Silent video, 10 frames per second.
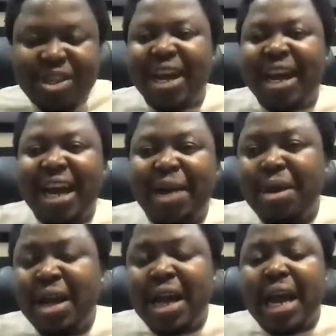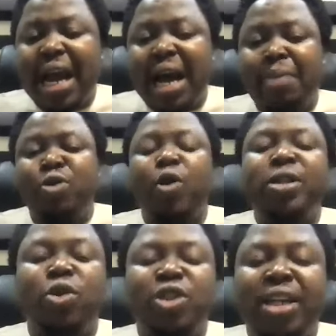I'm recording
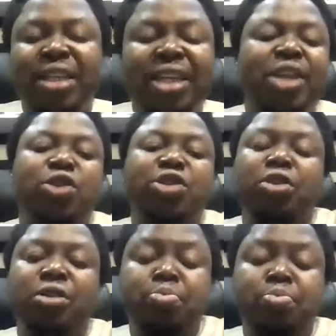the question and answer sessions